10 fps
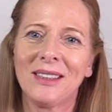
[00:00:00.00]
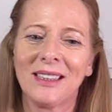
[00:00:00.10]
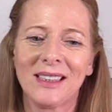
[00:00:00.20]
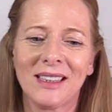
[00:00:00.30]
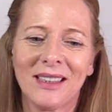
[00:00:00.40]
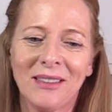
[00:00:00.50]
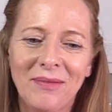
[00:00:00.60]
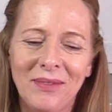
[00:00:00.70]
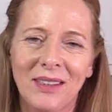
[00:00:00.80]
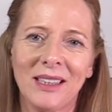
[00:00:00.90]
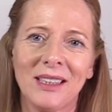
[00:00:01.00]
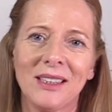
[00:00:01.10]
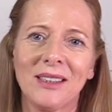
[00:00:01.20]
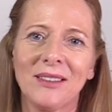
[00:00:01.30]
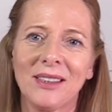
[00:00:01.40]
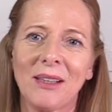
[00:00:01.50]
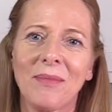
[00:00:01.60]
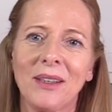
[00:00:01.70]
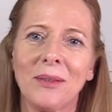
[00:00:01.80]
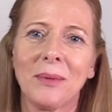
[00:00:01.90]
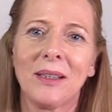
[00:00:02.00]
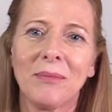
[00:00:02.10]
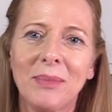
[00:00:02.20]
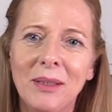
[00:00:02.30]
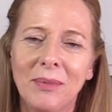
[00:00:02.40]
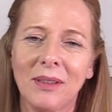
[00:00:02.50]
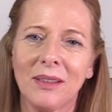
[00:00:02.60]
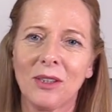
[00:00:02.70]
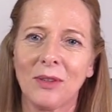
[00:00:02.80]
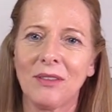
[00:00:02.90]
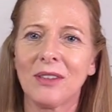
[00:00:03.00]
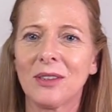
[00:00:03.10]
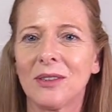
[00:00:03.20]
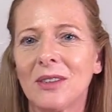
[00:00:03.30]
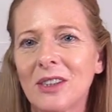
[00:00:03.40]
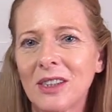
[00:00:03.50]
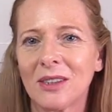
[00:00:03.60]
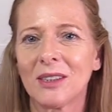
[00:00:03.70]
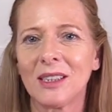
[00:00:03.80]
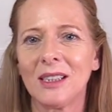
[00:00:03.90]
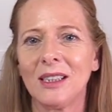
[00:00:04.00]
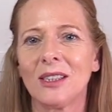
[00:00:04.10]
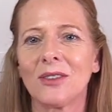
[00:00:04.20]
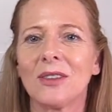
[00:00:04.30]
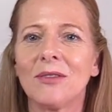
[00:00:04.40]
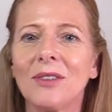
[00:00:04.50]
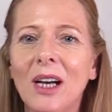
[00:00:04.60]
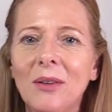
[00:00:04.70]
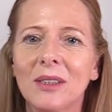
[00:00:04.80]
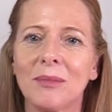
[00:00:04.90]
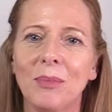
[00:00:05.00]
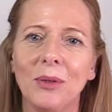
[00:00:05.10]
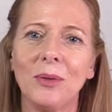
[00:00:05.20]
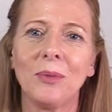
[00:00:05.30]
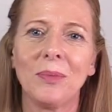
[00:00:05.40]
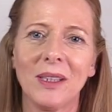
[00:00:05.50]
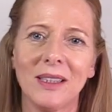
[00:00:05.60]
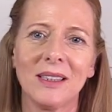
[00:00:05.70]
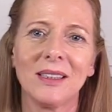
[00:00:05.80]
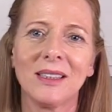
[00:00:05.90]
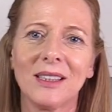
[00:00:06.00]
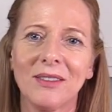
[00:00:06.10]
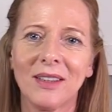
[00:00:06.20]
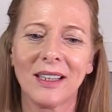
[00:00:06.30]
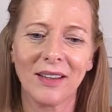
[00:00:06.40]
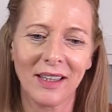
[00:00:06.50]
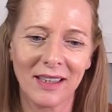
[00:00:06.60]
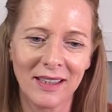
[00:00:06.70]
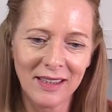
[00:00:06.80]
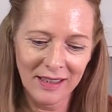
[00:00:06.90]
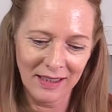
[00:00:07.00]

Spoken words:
It's something where people travel to just to see certain flowers bloom and stuff like that.